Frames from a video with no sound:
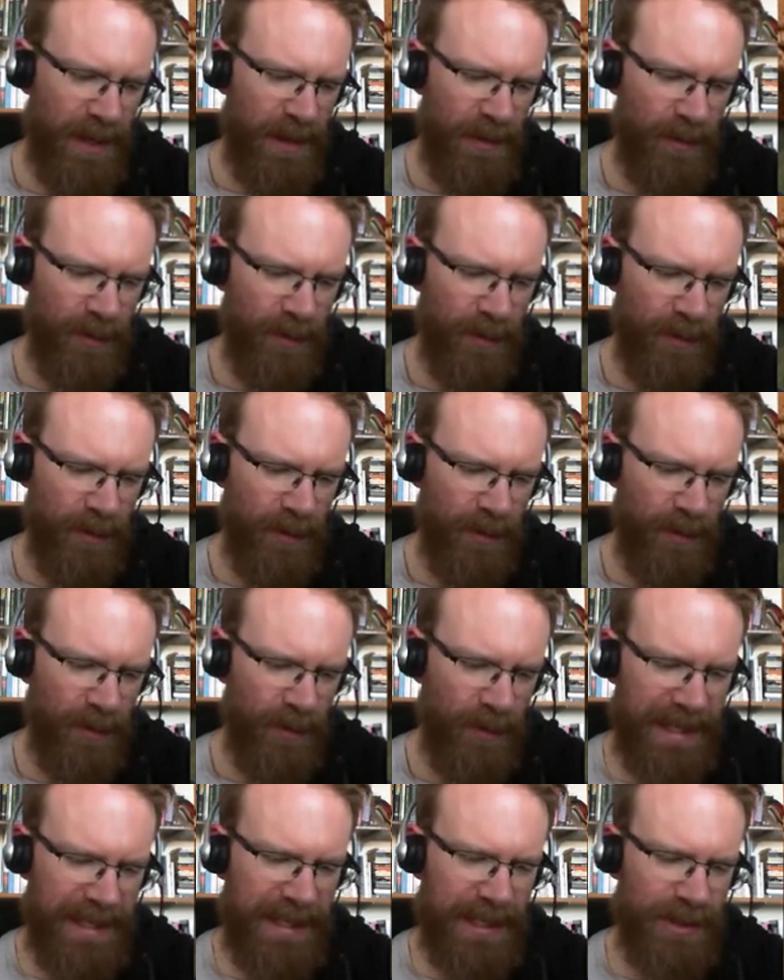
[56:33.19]
We're told that
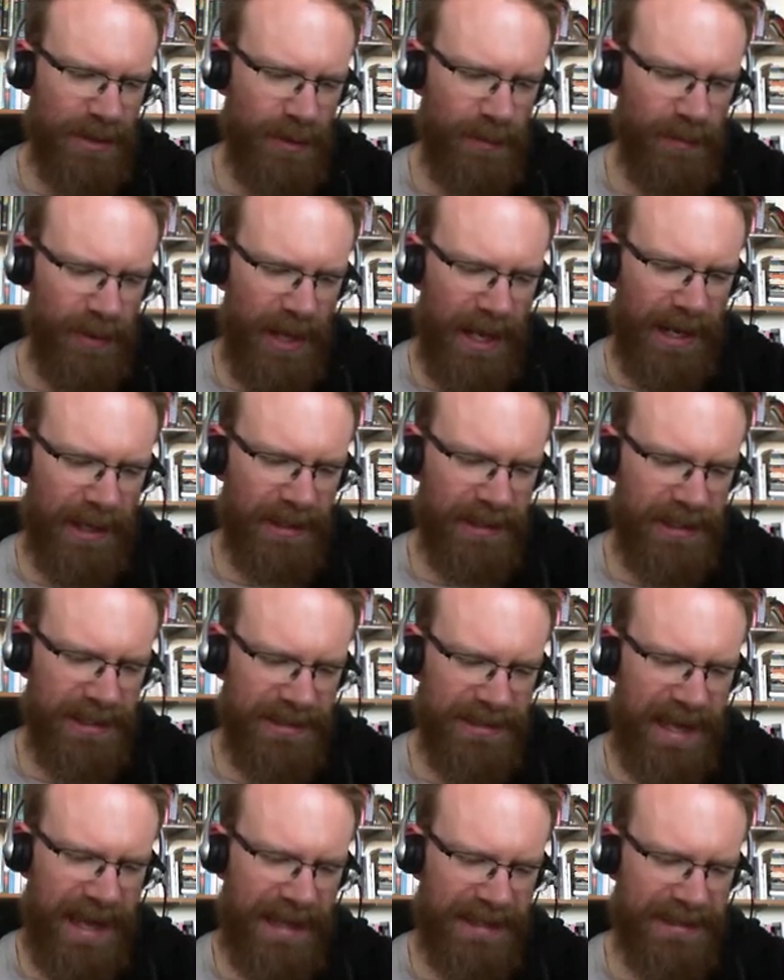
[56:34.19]
Enkidu blocked his
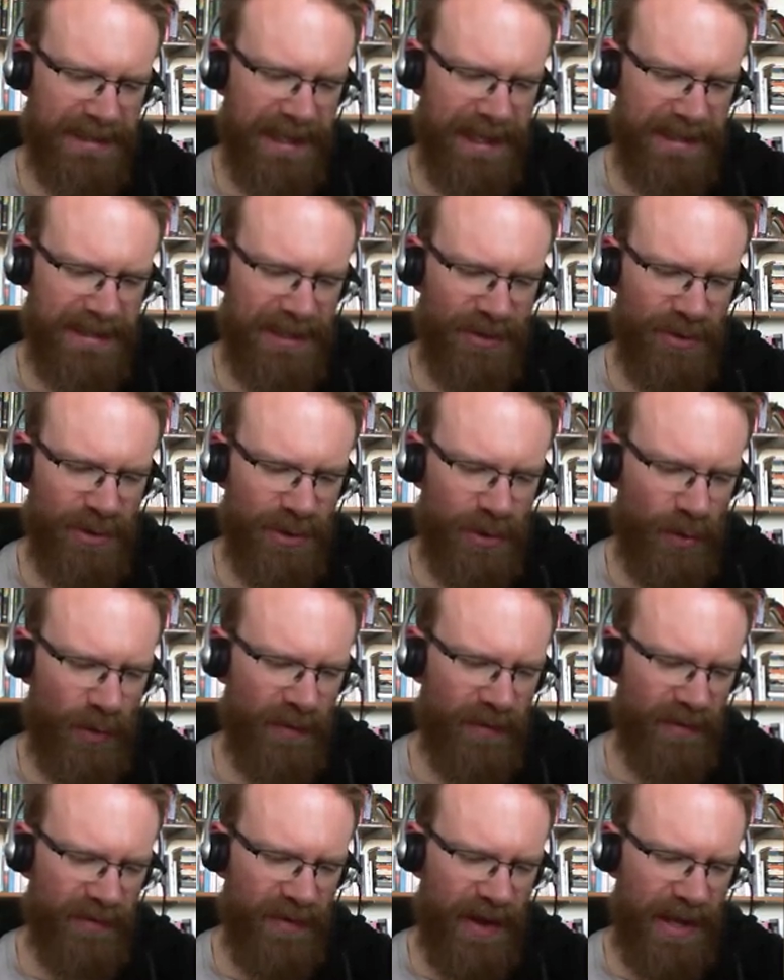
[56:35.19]
access at the door of
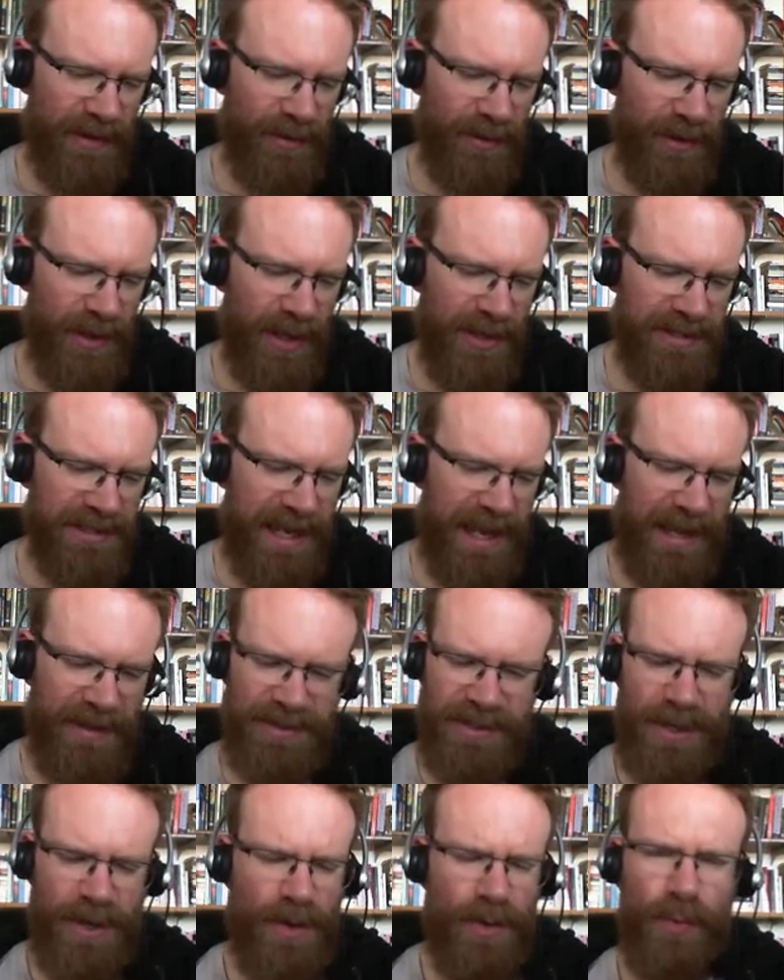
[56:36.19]
the father-in-law's house.
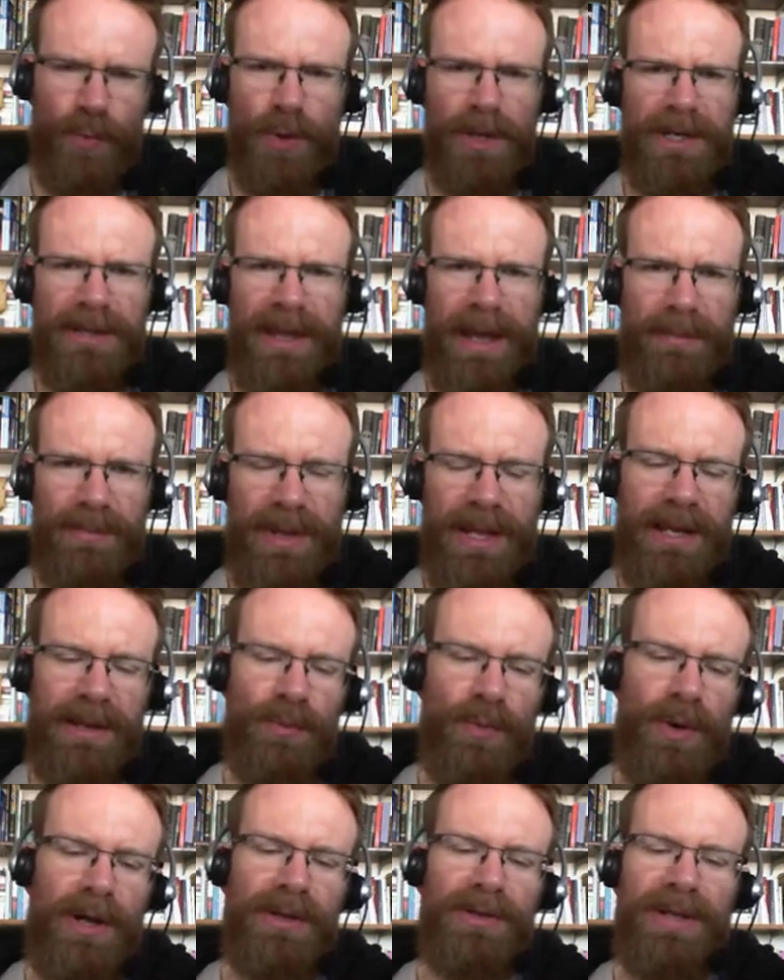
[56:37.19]
What did that mean?
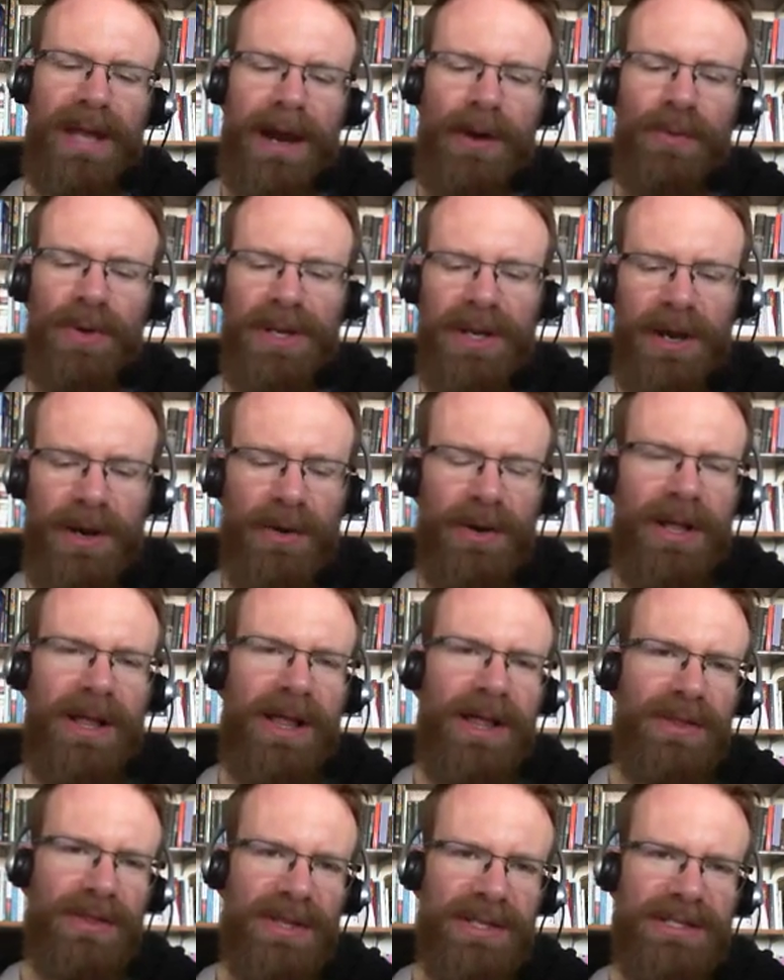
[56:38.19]
Well, now we know.
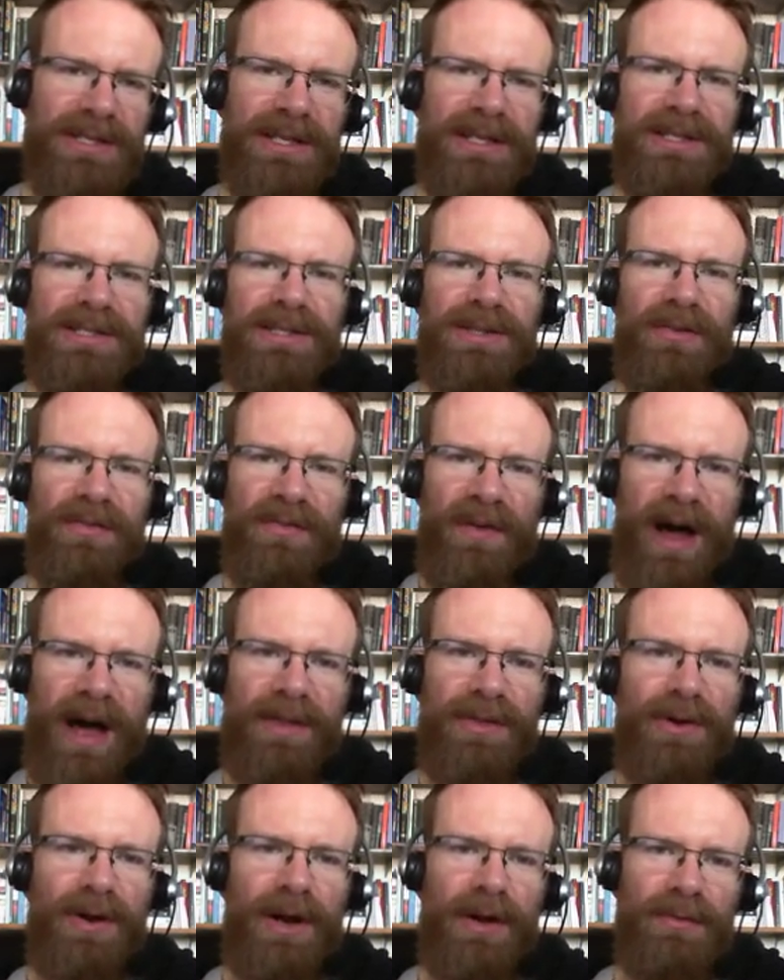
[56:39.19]
This is the
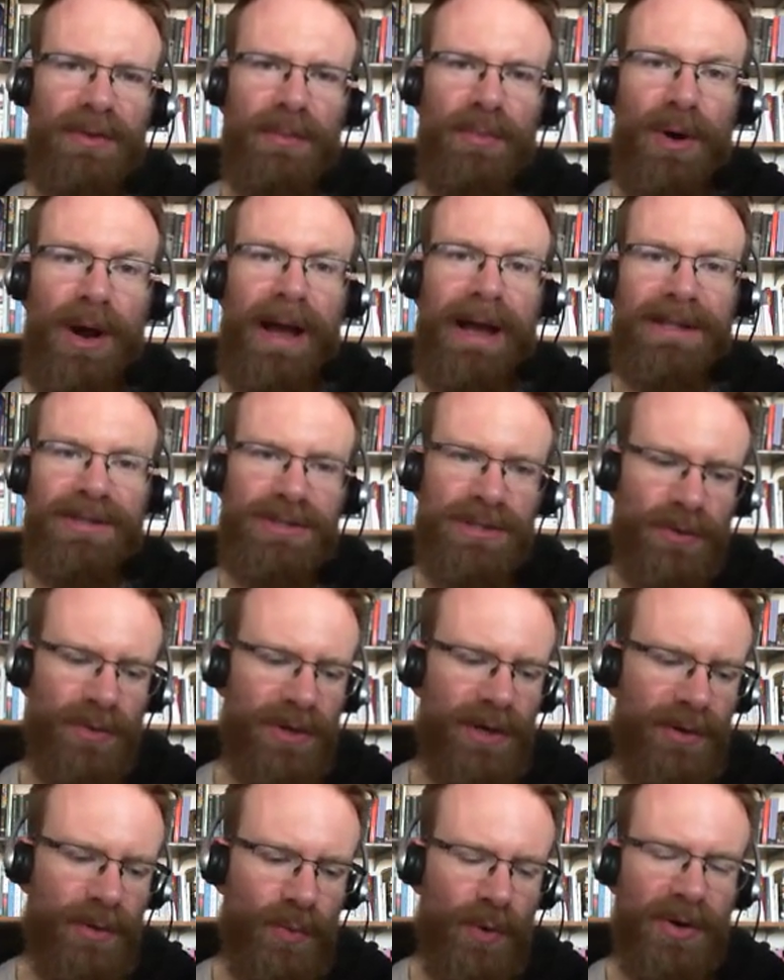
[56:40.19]
father of the bride. So in
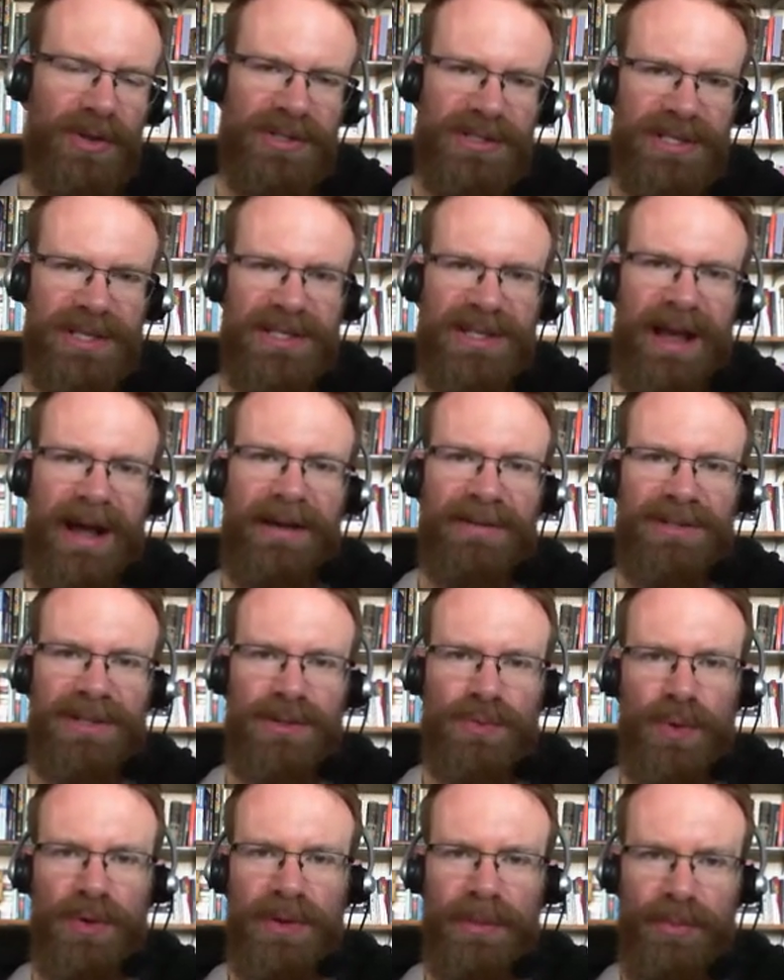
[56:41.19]
other words, this house
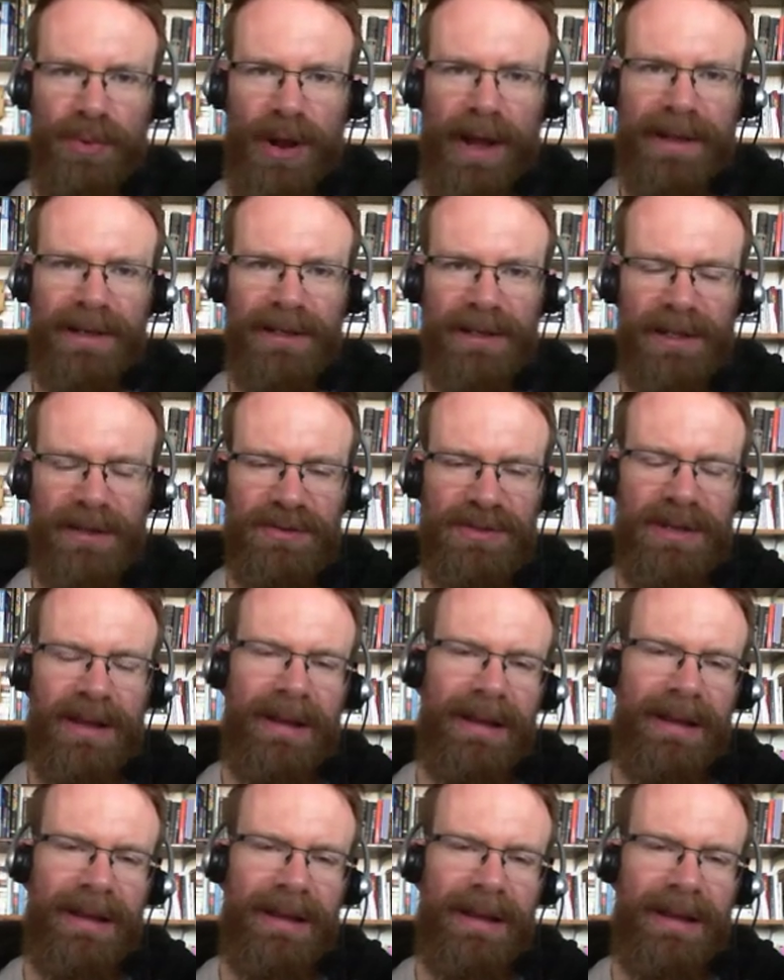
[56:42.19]
is where the bride lives.